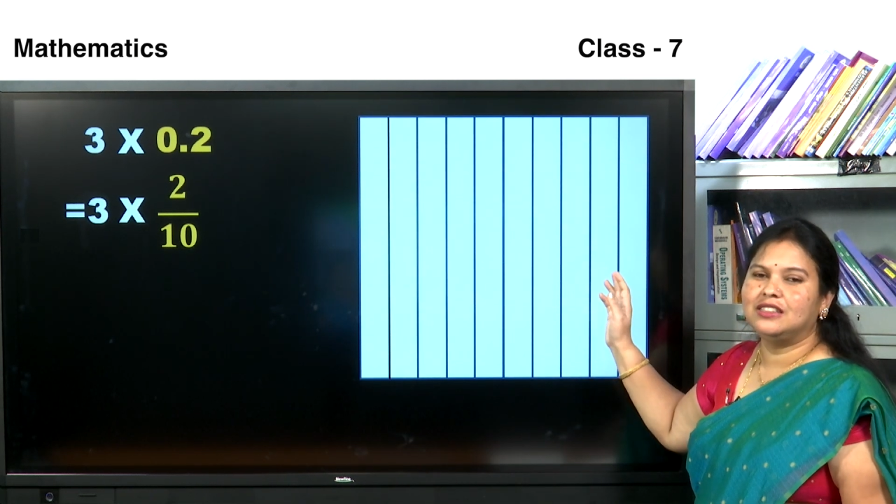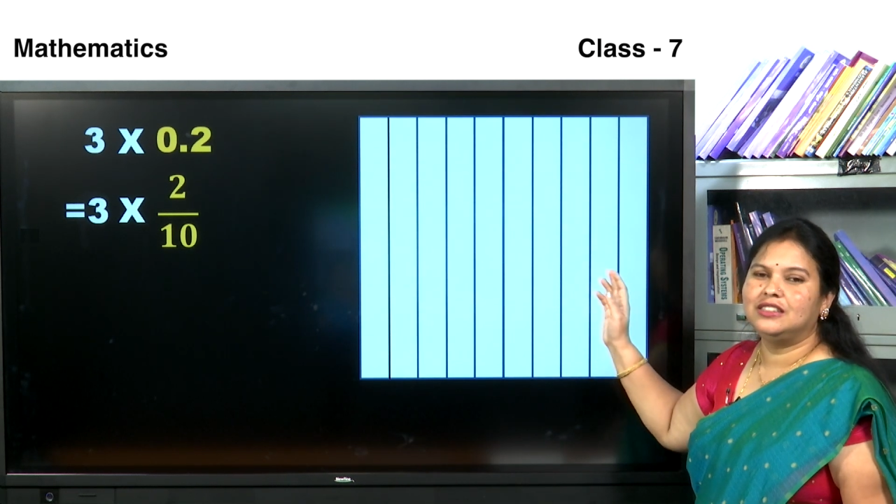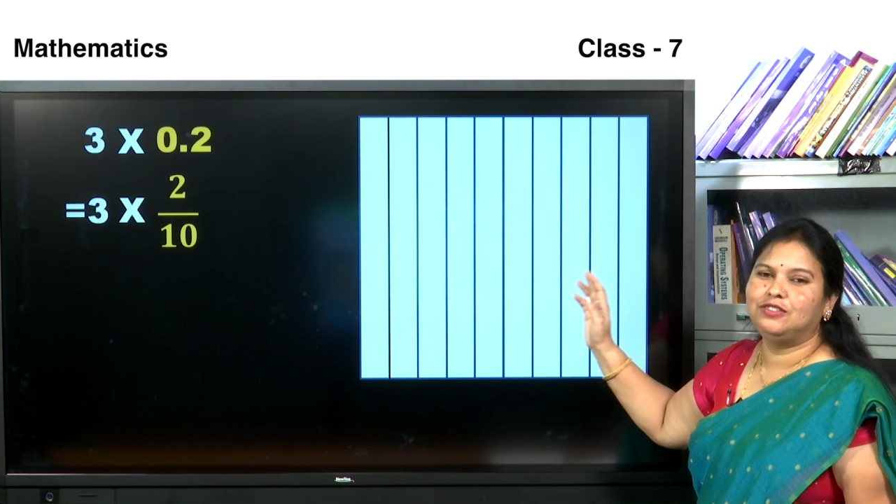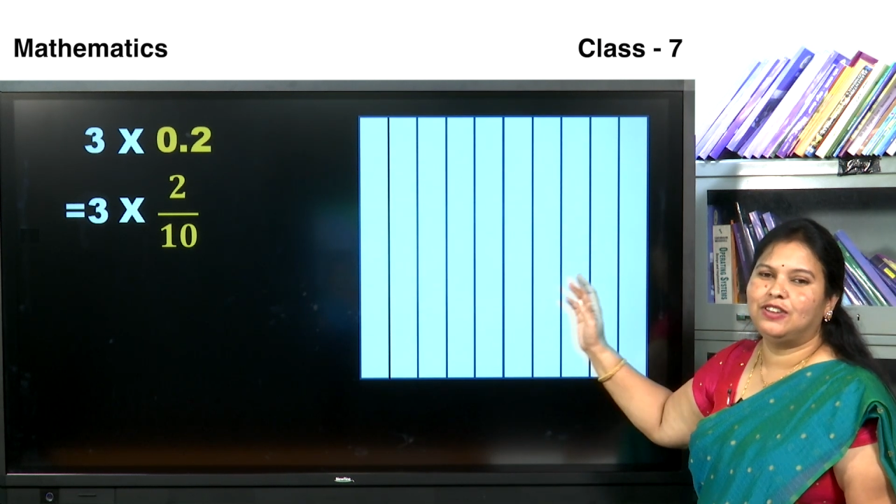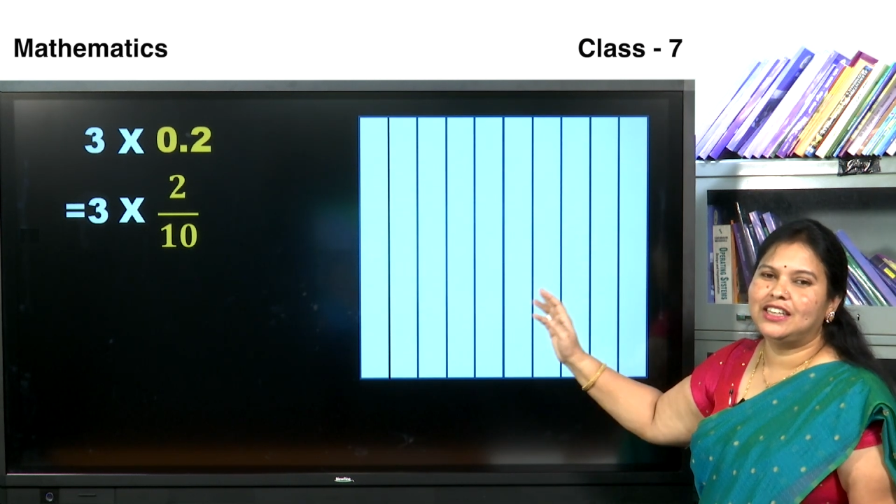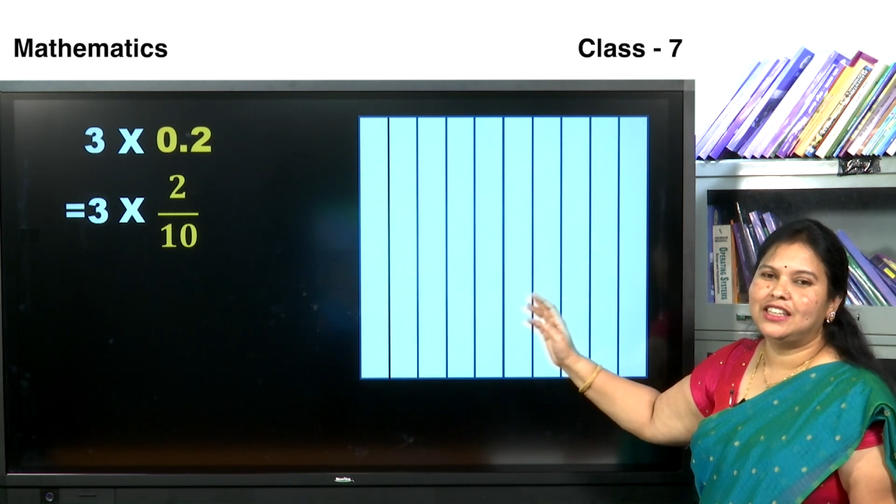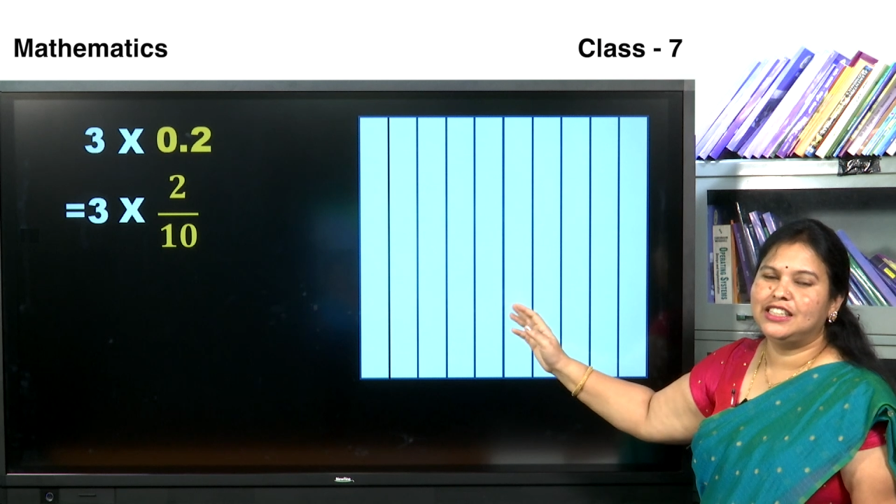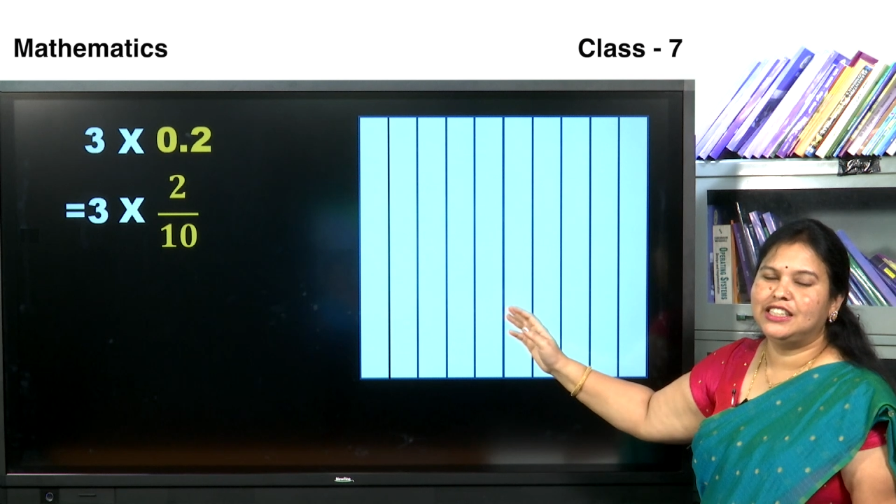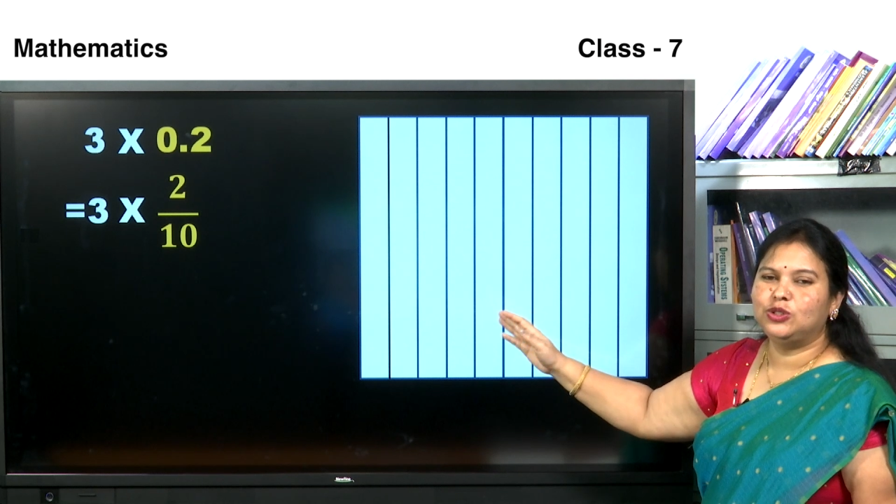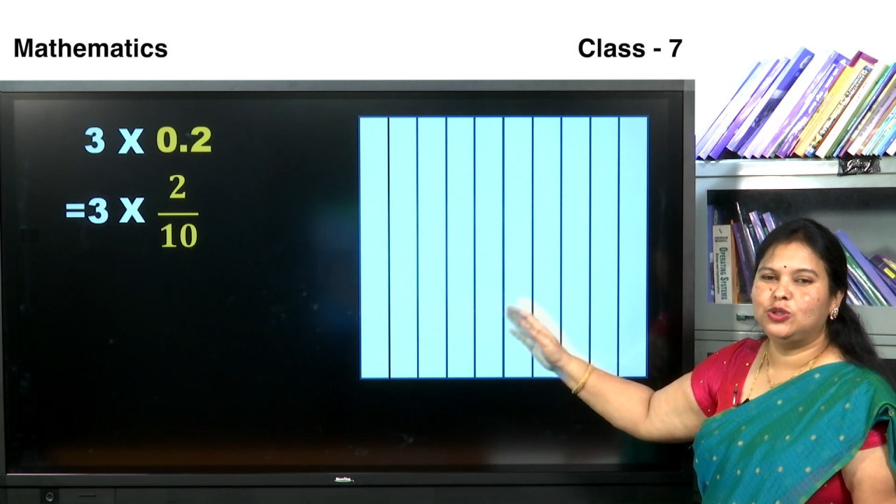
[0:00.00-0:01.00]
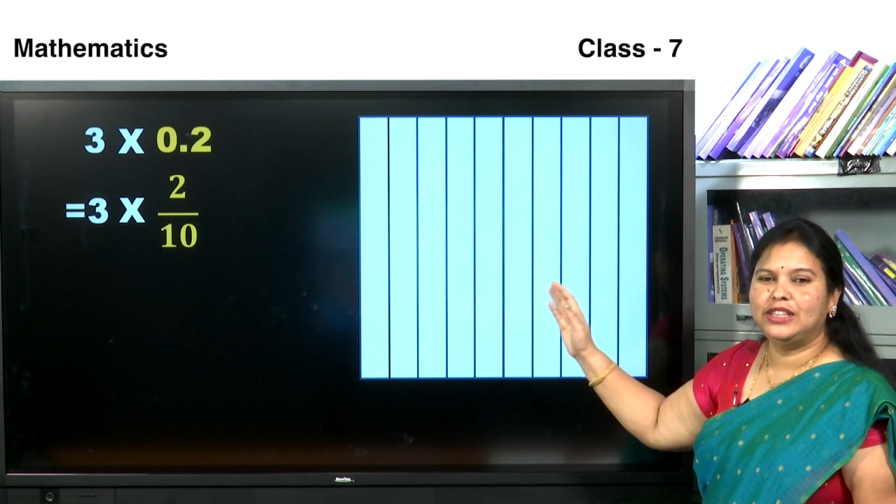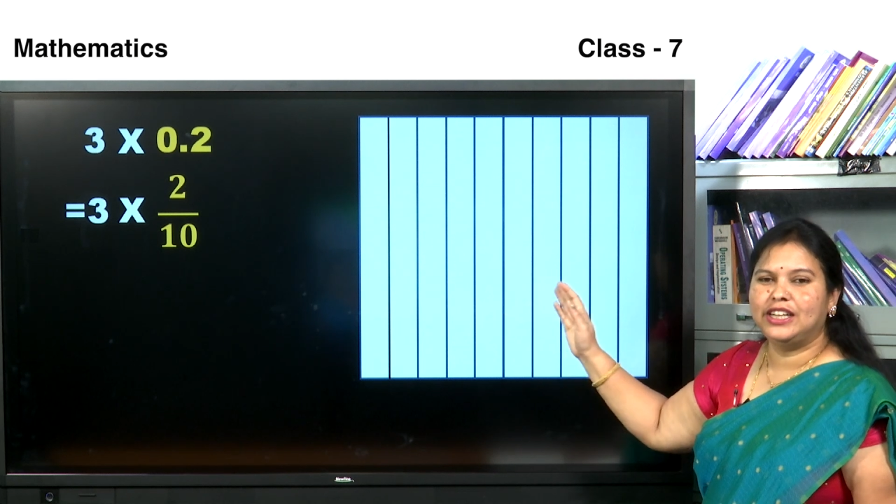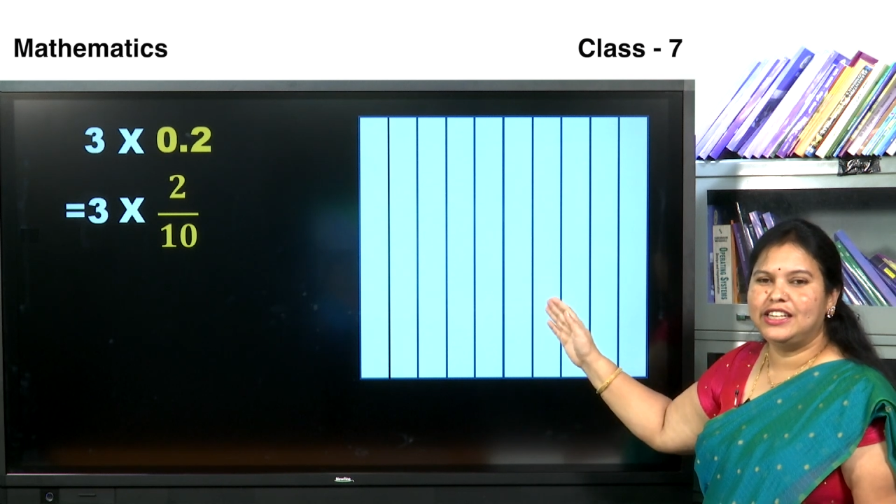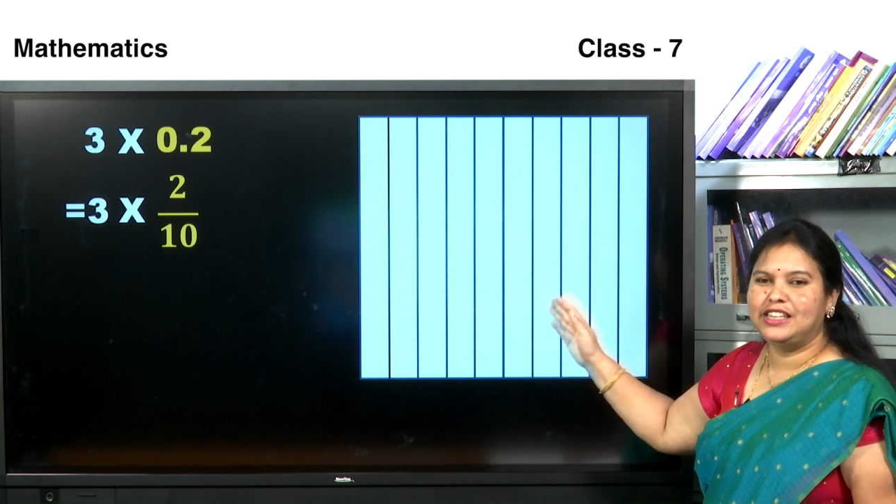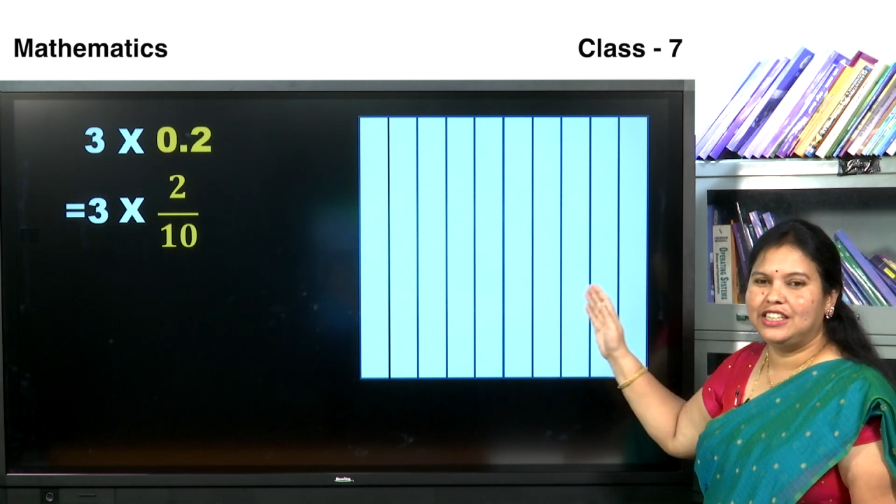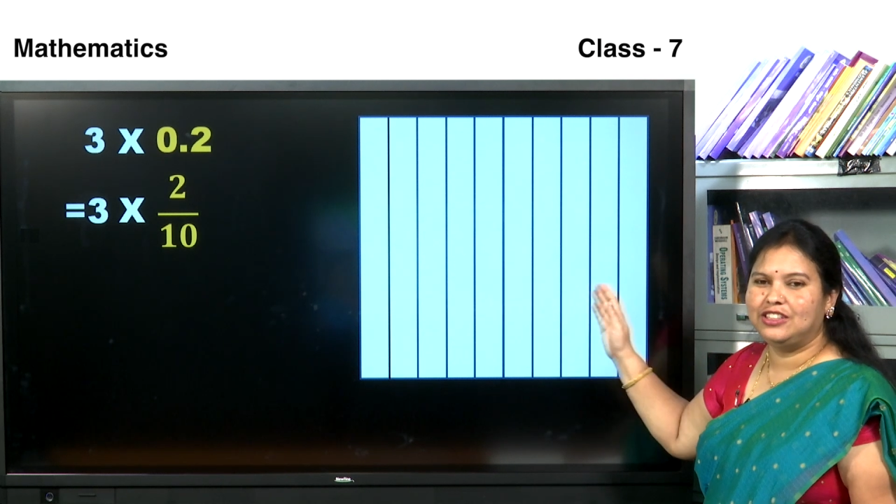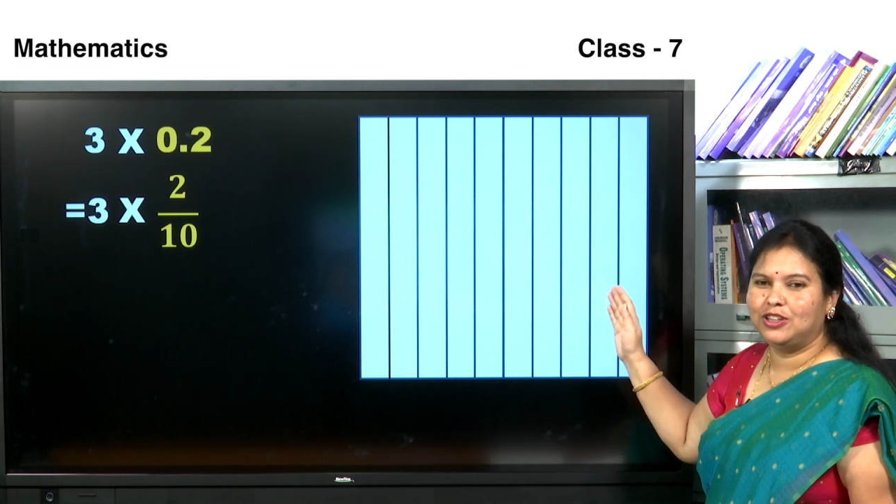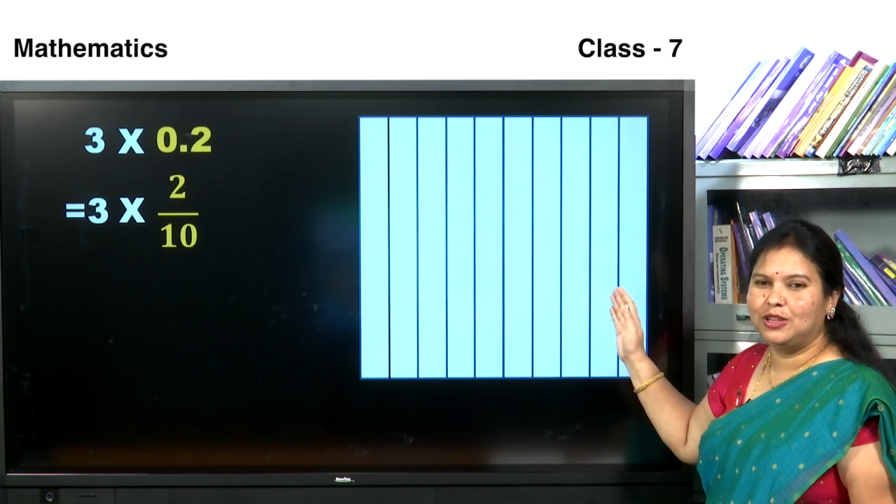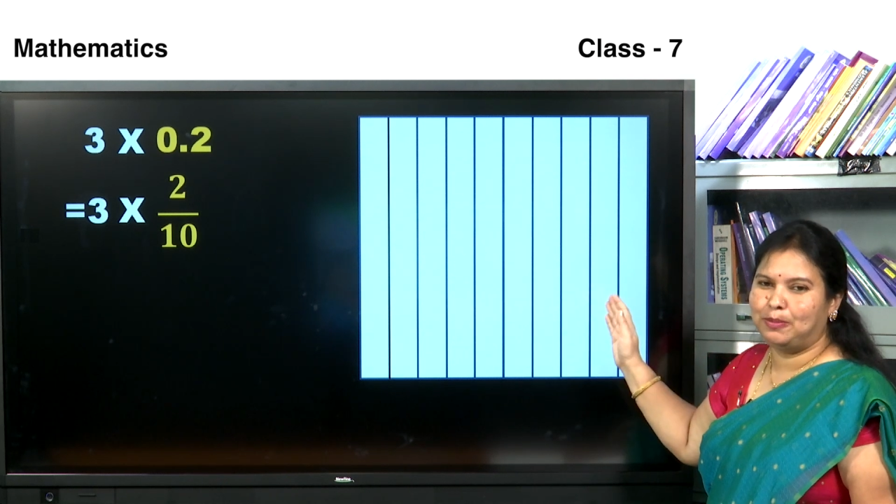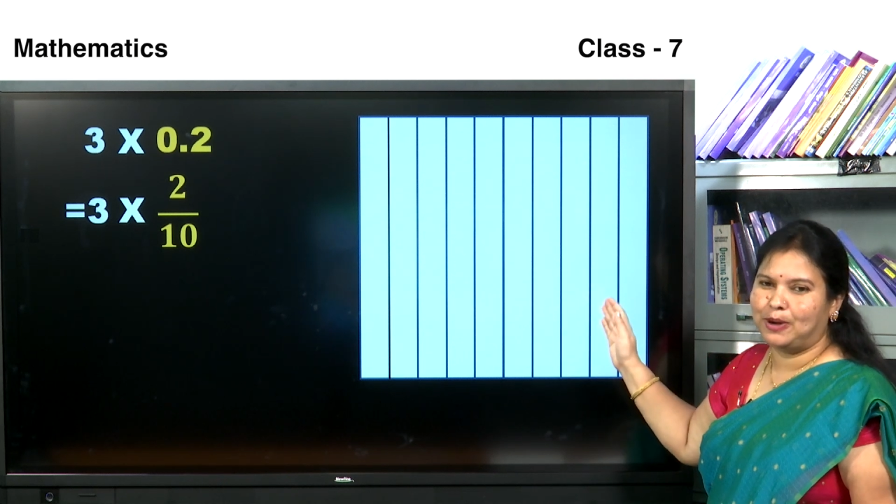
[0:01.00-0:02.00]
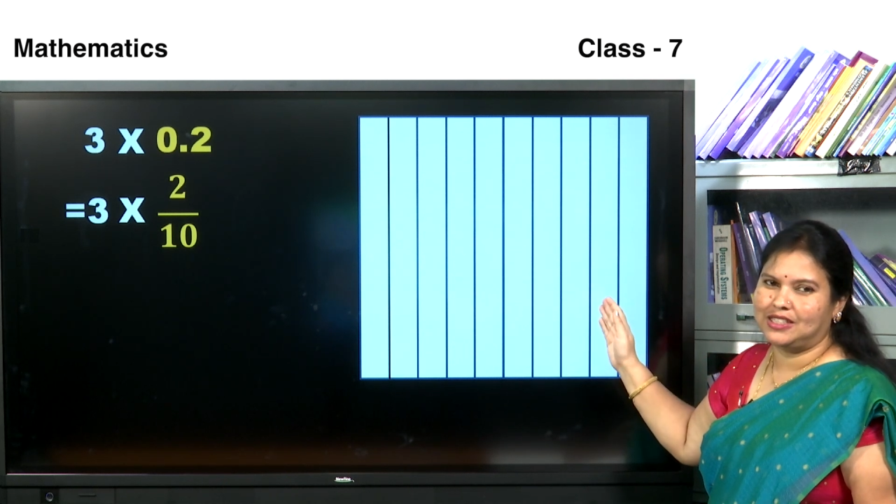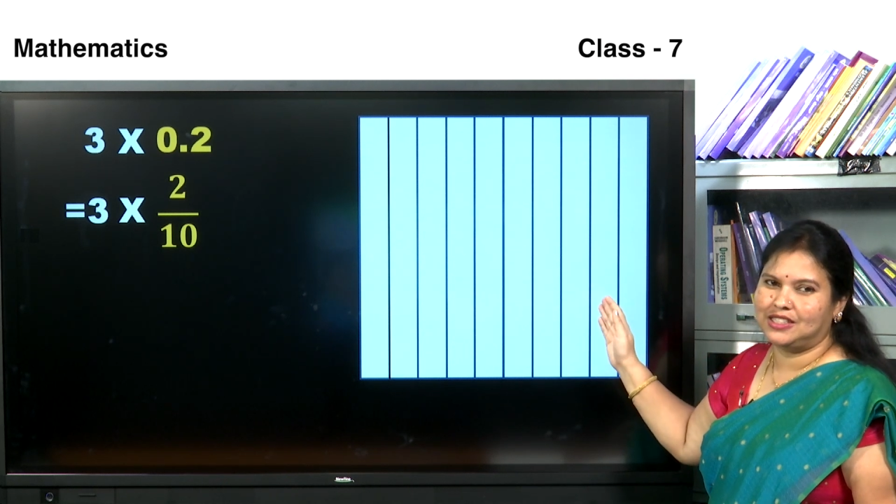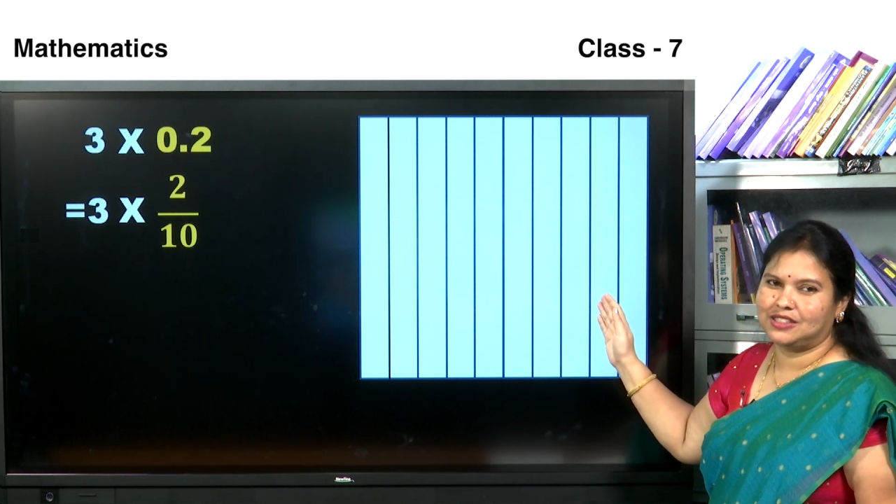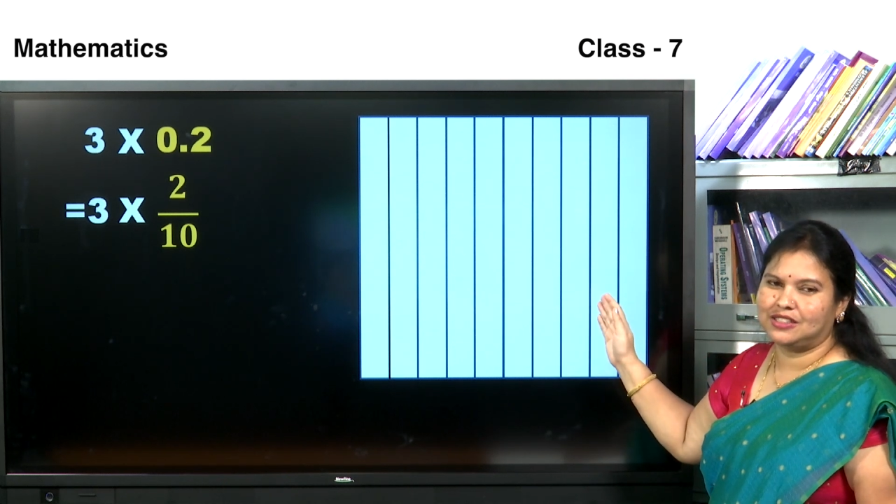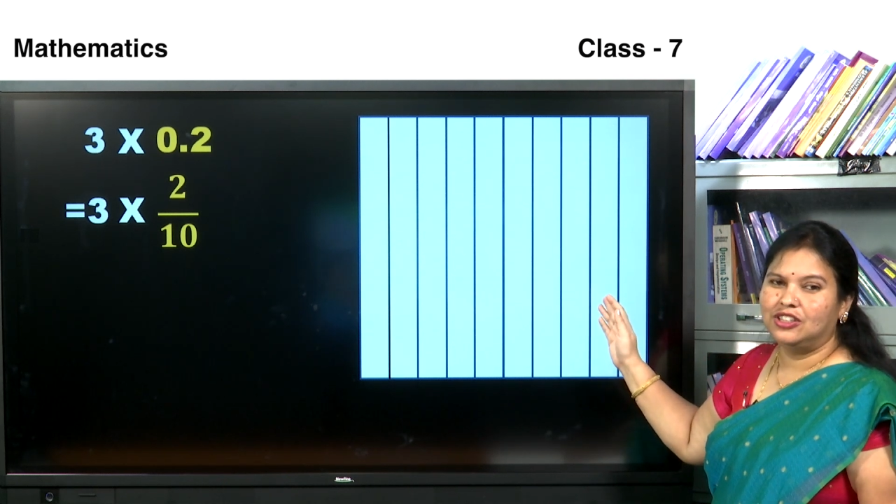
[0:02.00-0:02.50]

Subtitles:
divided into 10 equal parts.